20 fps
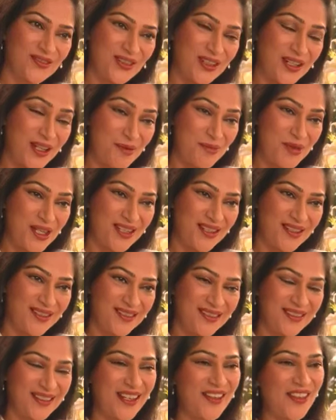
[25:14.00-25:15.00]
for coming,
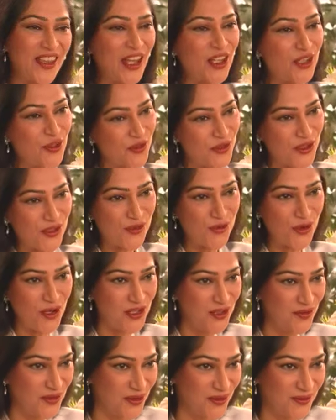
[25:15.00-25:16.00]
and thank you for this
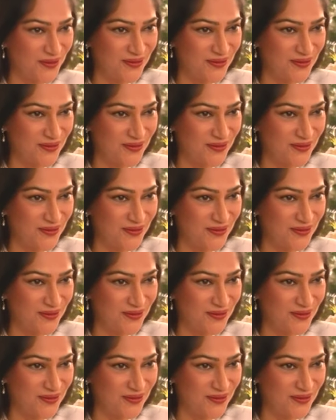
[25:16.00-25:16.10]
rendezvous.